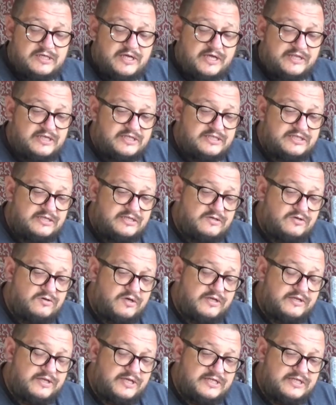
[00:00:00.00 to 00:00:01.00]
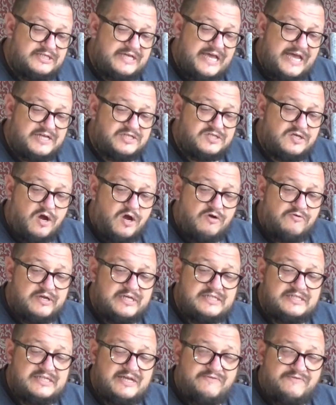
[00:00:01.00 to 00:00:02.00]
I think it's the XRE
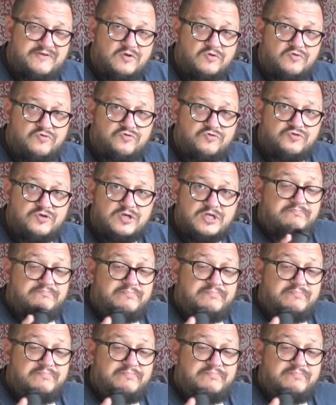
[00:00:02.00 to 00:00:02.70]
700.